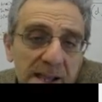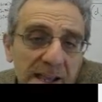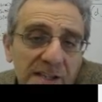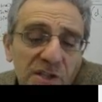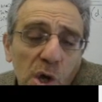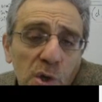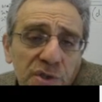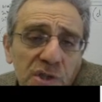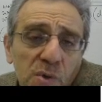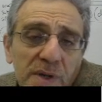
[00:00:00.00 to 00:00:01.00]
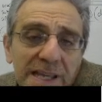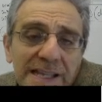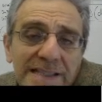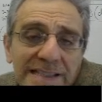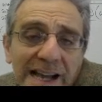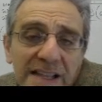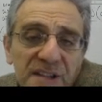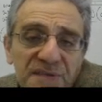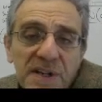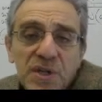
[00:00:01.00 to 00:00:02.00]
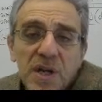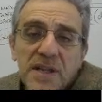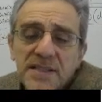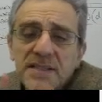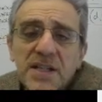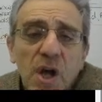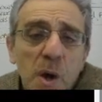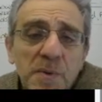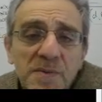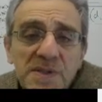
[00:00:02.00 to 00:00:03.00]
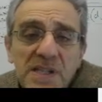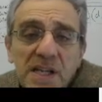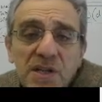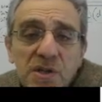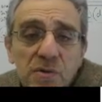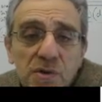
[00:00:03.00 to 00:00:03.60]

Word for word: is also inside the function. This is a common mistake too.